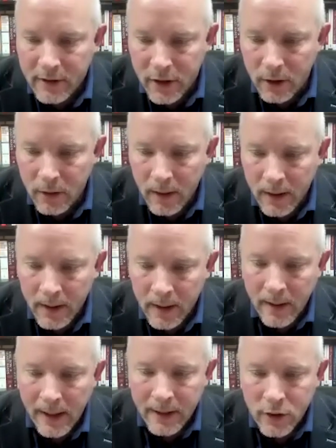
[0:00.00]
So
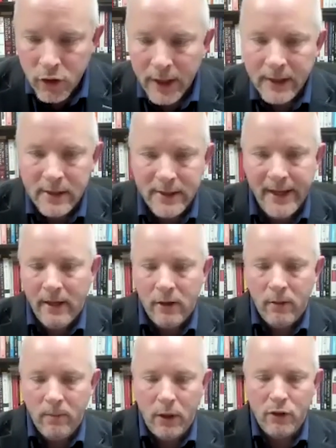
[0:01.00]
I try and attack
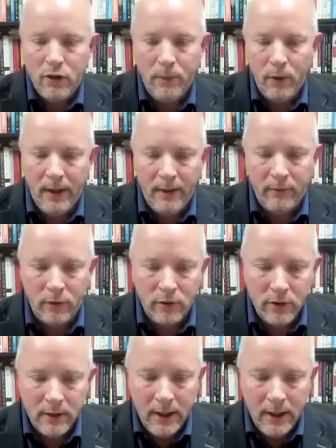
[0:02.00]
it on multiple levels.